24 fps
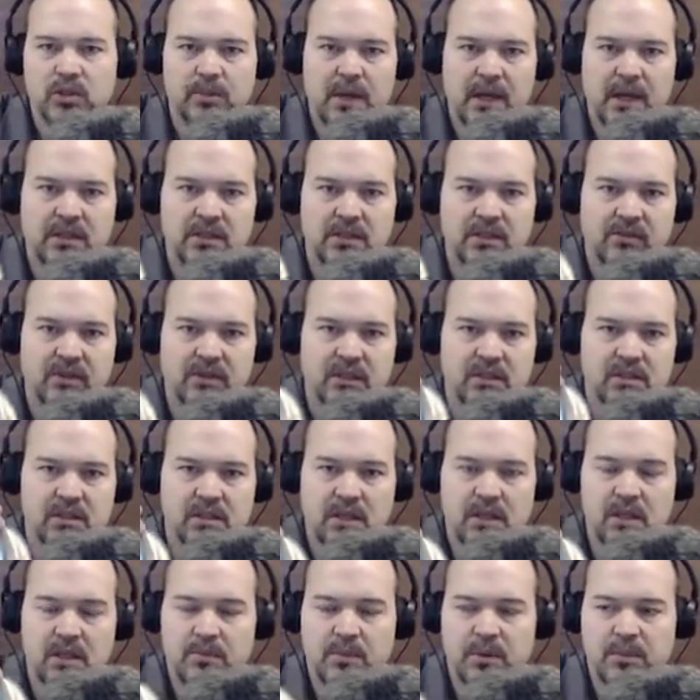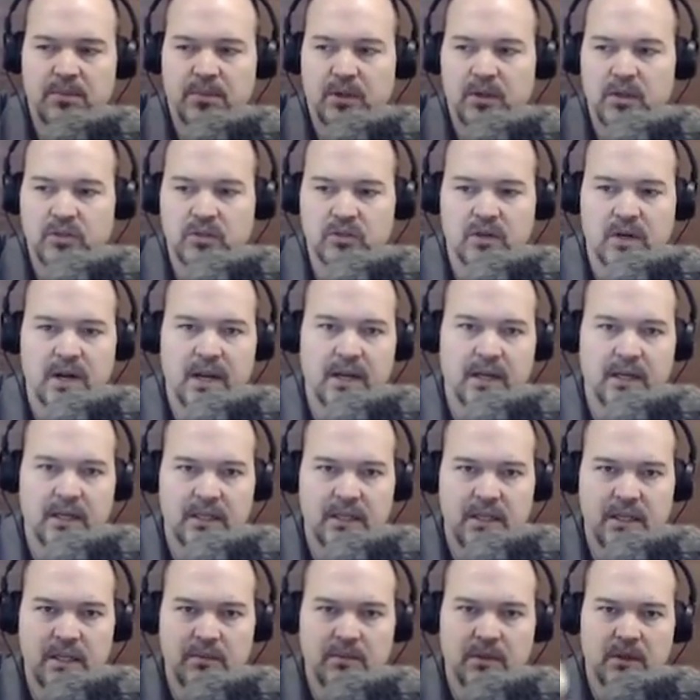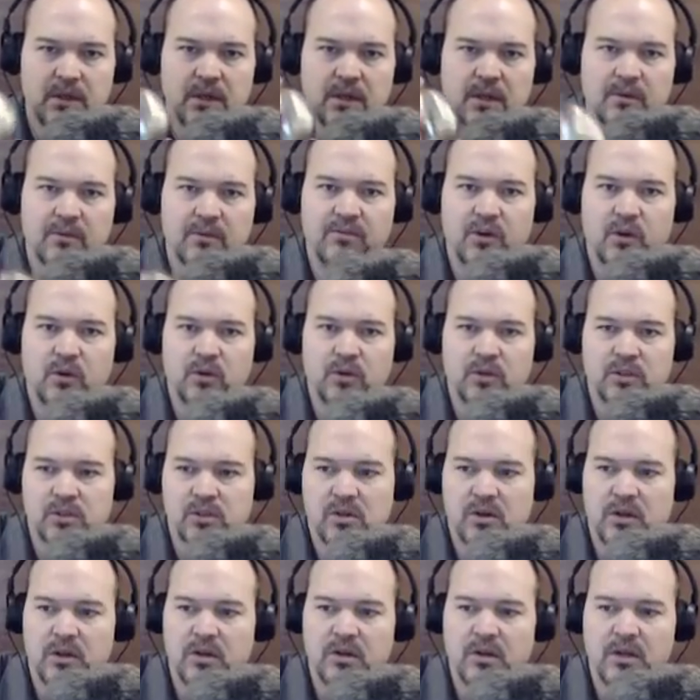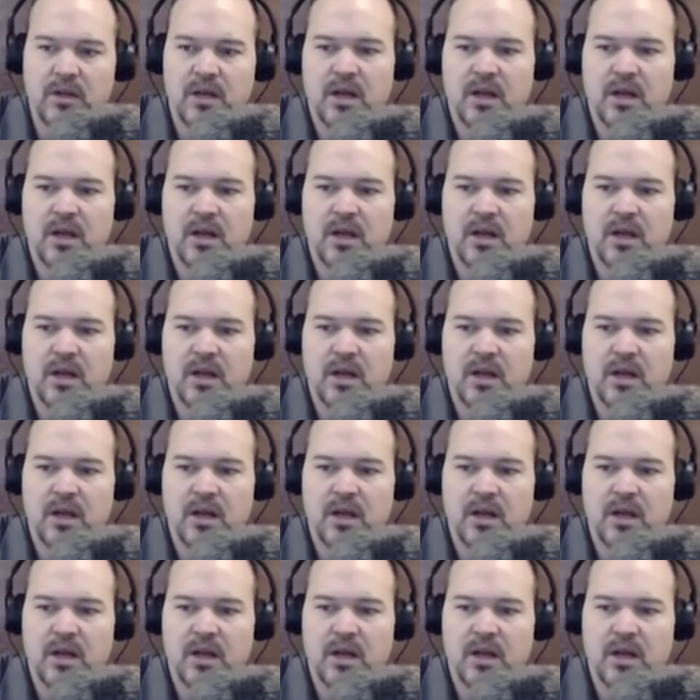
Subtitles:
activities to keep people on track and keep focus on